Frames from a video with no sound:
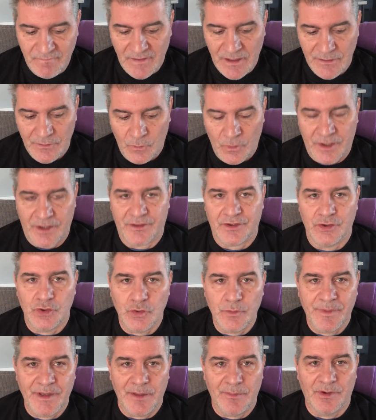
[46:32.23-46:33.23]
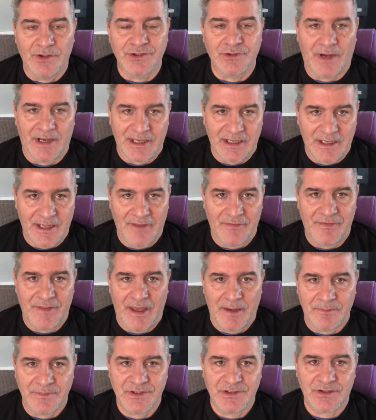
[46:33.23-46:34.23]
one of the new people, so I can get
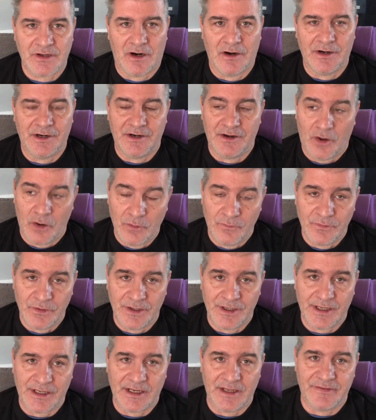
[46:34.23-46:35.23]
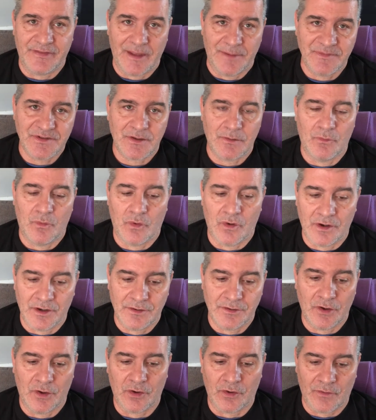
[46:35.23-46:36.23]
them started, hopefully, and get them some more
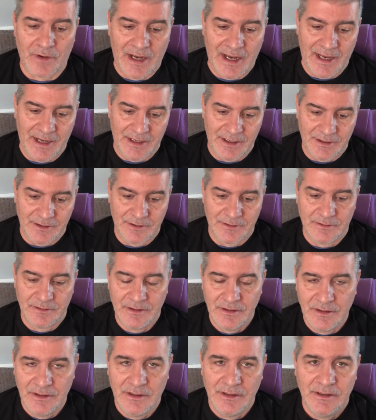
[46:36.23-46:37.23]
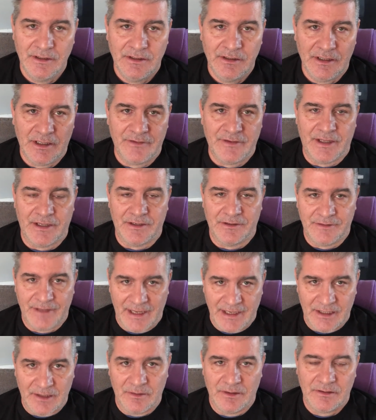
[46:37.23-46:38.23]
notoriety, and then they
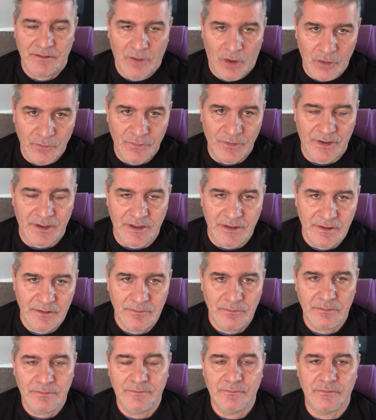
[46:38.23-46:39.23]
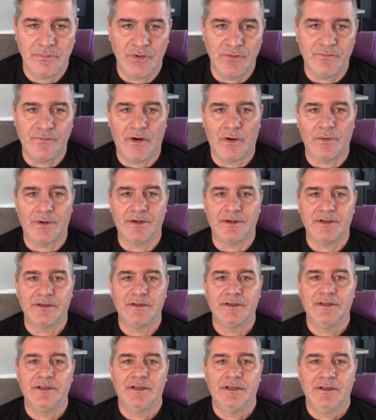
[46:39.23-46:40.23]
can hopefully move forward.
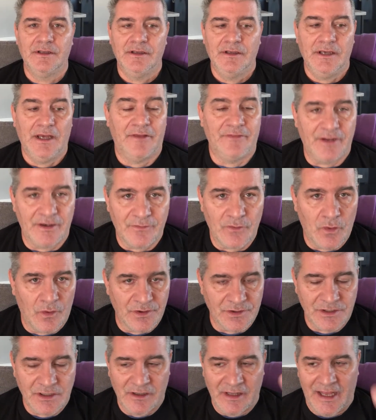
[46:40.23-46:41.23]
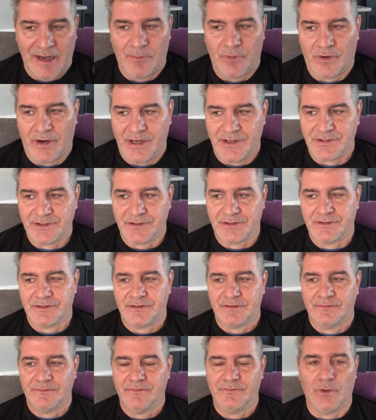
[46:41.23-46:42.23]
And then, of course, collaborations.
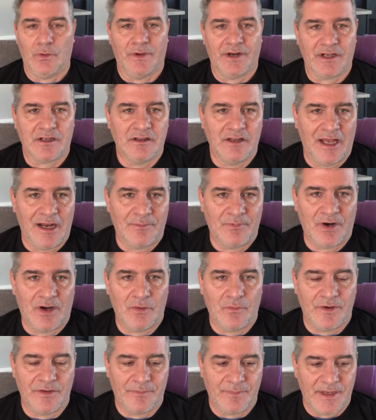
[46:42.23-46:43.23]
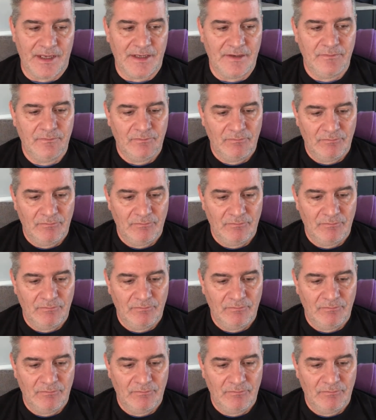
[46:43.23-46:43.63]
If you want to collaborate with me,